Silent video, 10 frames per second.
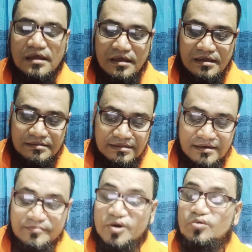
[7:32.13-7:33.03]
The
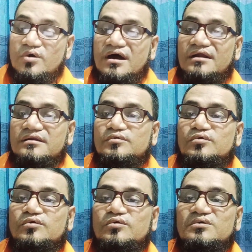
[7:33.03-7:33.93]
number one
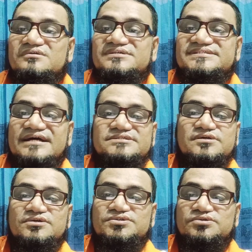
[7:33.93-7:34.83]
Google Search
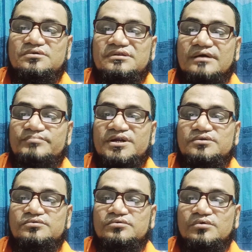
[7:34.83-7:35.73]
Console, number
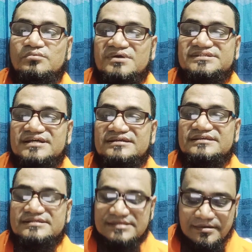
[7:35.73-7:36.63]
two Uber
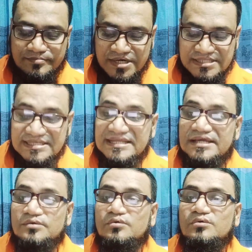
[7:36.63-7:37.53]
Searches, number
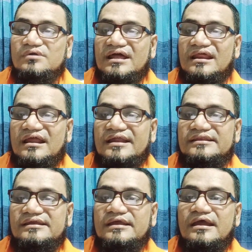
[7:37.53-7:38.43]
three Google
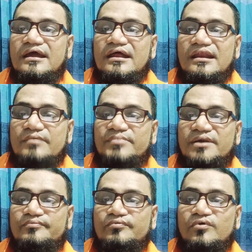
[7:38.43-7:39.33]
Analytics,
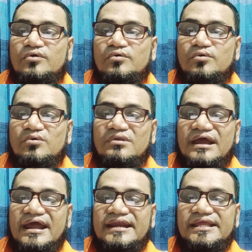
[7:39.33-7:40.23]
number four Google
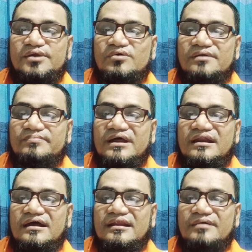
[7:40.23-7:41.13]
Ad Keyword
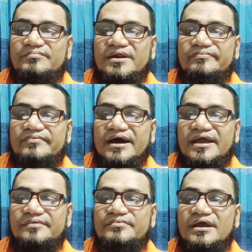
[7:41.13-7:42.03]
Planner, number
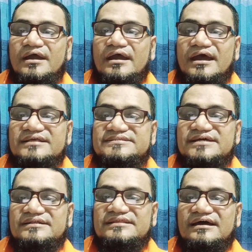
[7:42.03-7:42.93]
five
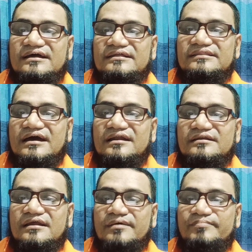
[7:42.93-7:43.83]
Answer
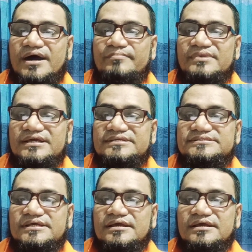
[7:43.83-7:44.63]
the Publics.